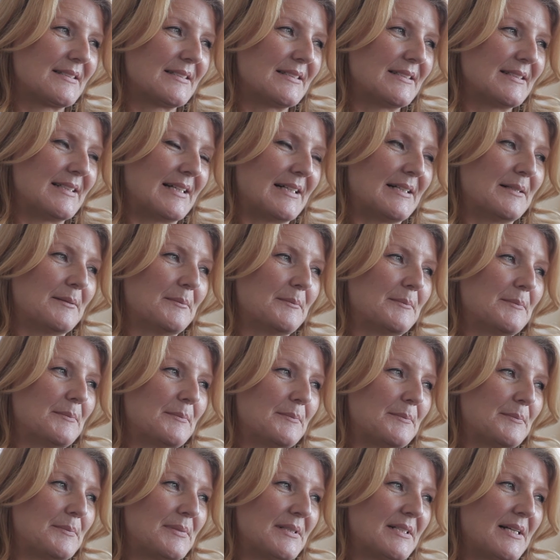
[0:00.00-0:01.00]
yeah,
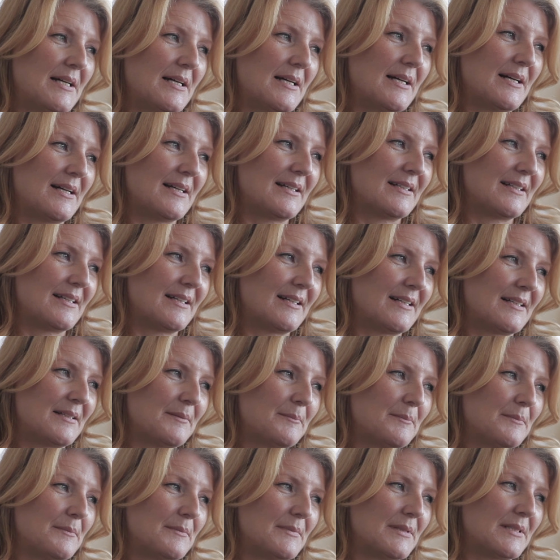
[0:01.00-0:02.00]
but
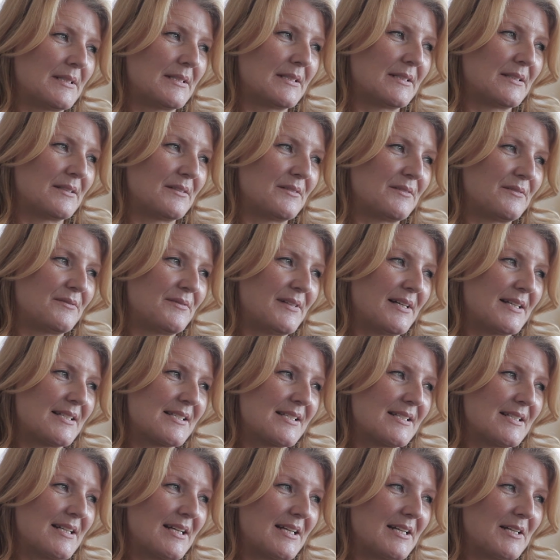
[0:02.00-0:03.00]
I'm
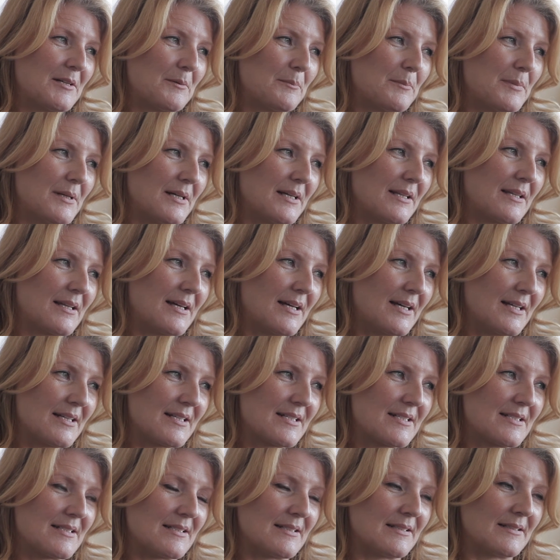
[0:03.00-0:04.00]
fascinated by
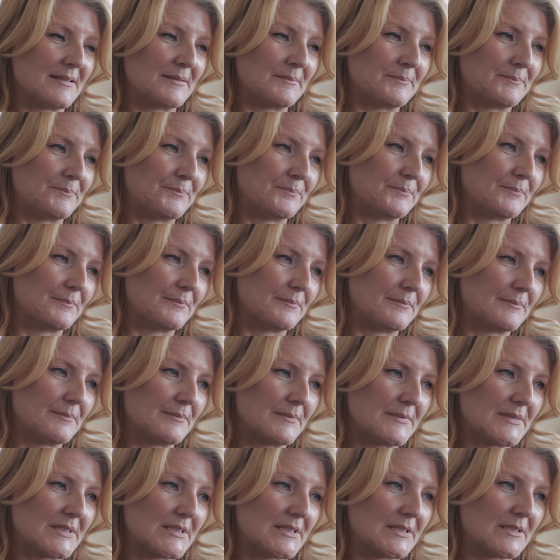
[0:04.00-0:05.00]
that
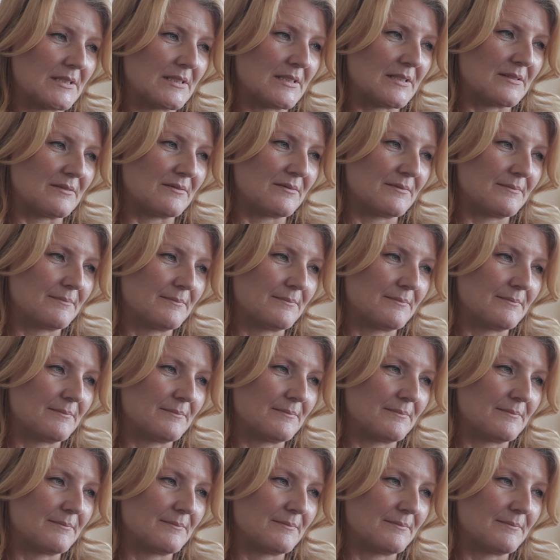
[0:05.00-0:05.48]
sort of